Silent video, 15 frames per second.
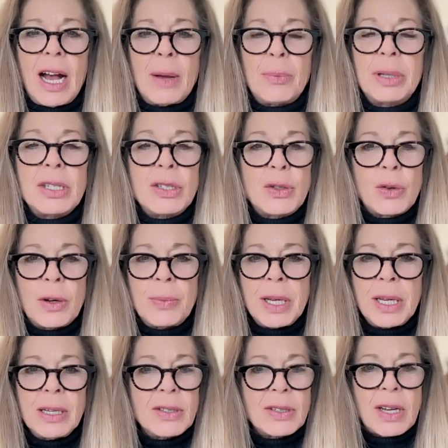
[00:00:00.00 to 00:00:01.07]
Please join
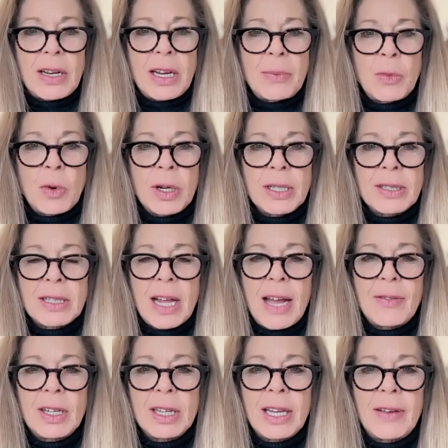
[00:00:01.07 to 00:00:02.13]
me Sunday mornings live
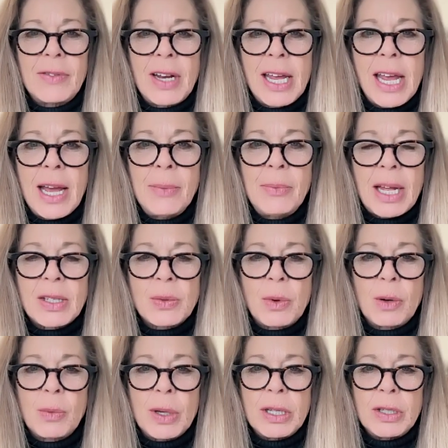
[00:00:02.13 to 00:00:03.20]
at 11 a.m. That's where
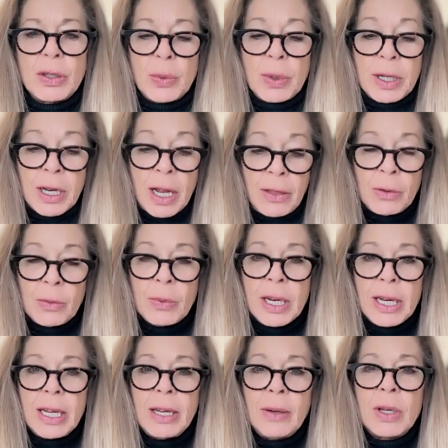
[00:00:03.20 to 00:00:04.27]
we do another
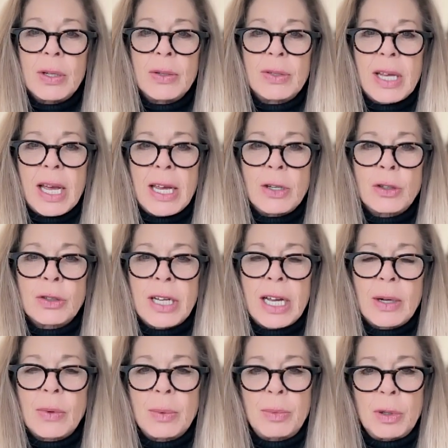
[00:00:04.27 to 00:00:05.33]
reading. We use the angel
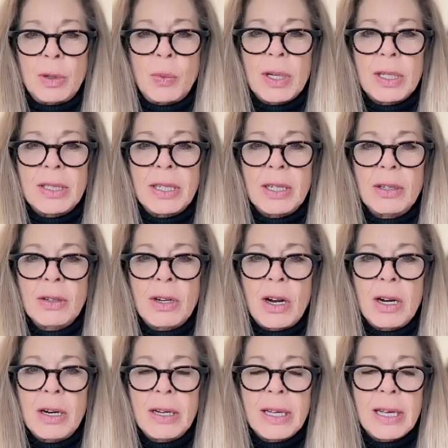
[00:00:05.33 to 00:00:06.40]
deck. We pull one tarot
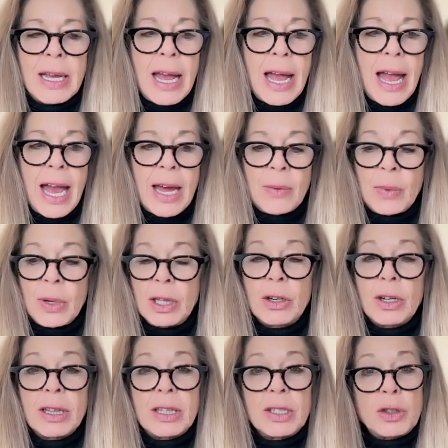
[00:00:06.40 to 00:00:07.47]
card and we look
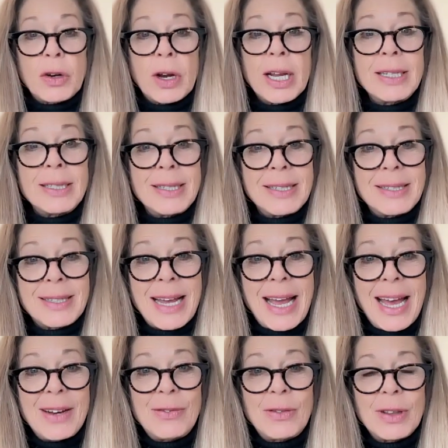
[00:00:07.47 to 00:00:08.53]
at the transits
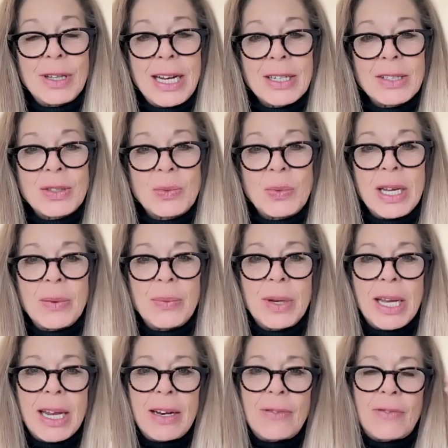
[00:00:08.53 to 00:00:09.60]
ahead for the next week, and we
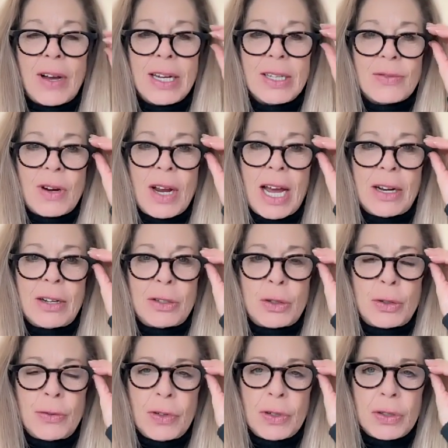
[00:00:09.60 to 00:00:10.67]
get advice for how to
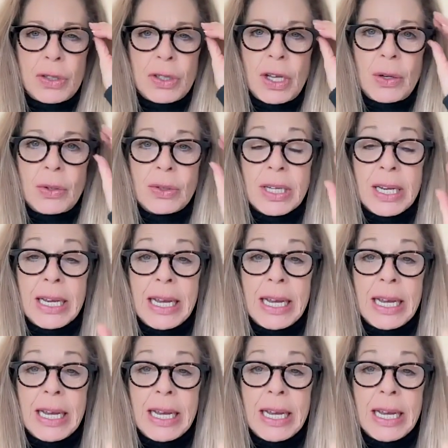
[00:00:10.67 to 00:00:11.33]
traverse those.